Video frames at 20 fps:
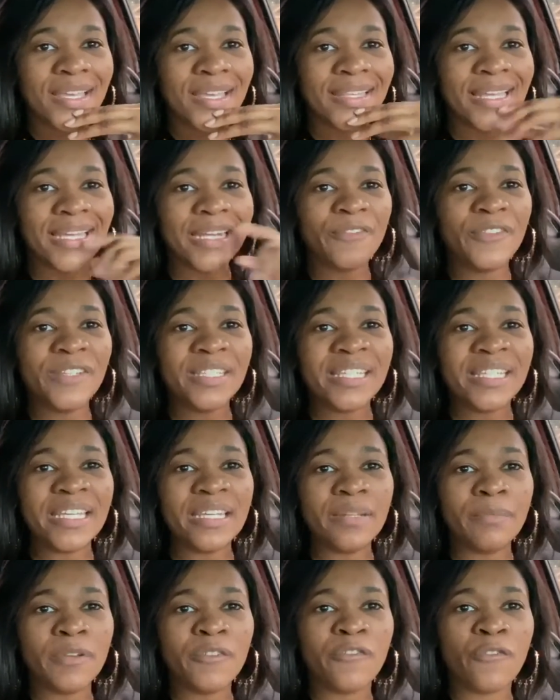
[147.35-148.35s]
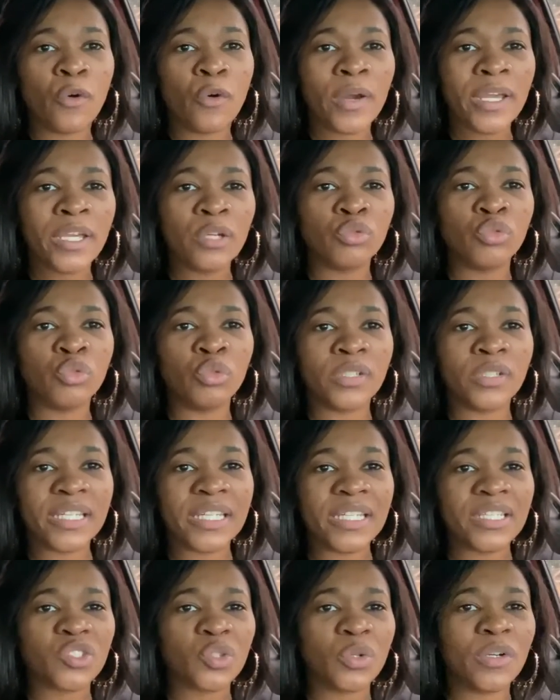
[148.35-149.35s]
That if he did it before, he'll do it
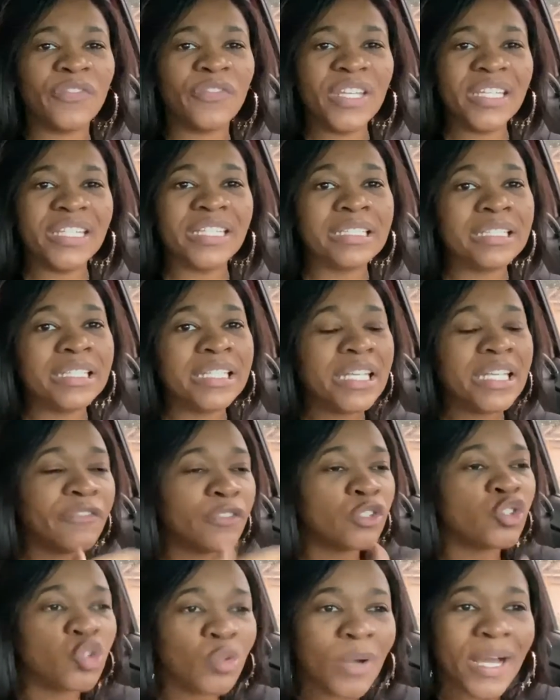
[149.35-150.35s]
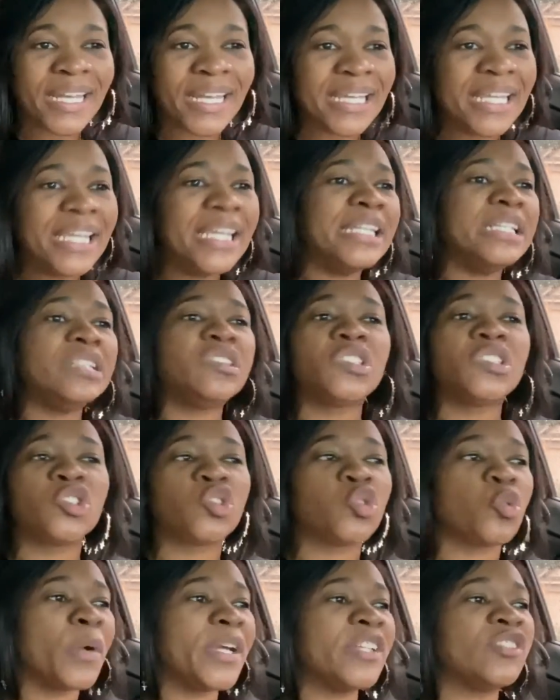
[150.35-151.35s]
again. So if he delivered you out of any
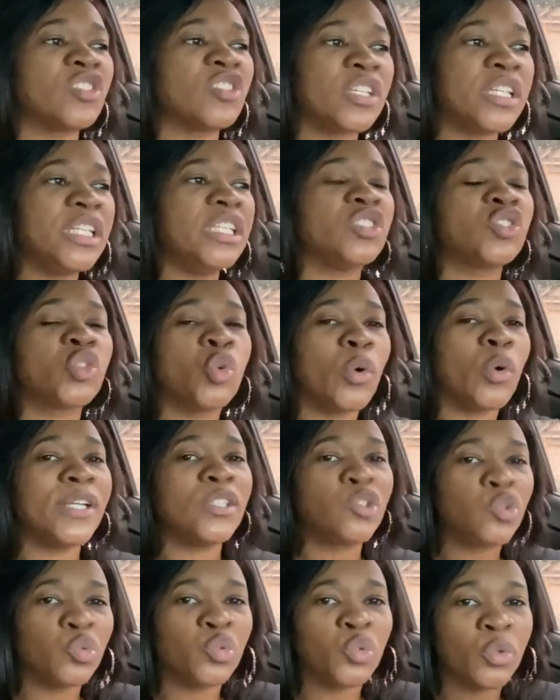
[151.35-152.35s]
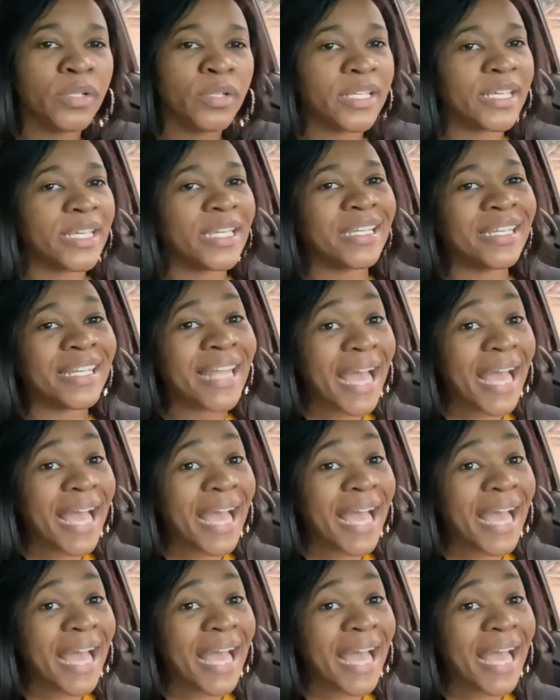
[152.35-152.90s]
situation, he's going to do it again.